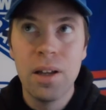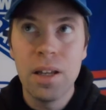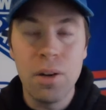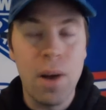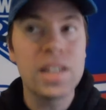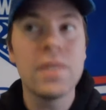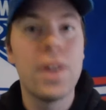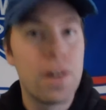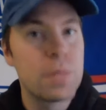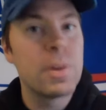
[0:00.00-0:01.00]
you know, has a
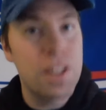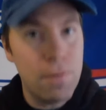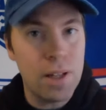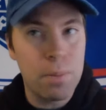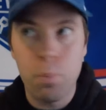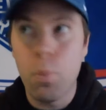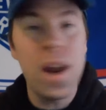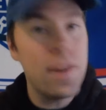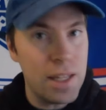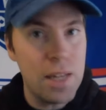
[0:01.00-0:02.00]
very specific
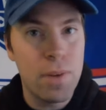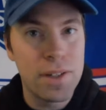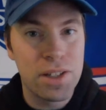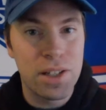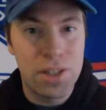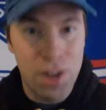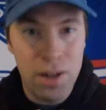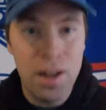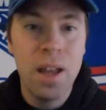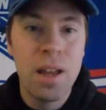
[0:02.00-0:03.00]
way that he wants things
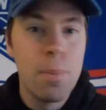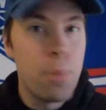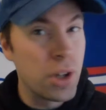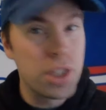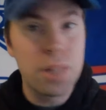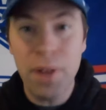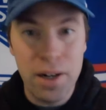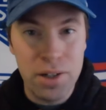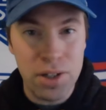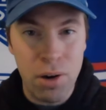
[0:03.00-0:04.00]
done, pushes
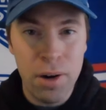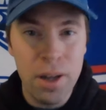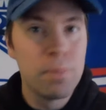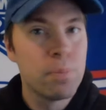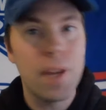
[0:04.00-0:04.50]
players hard.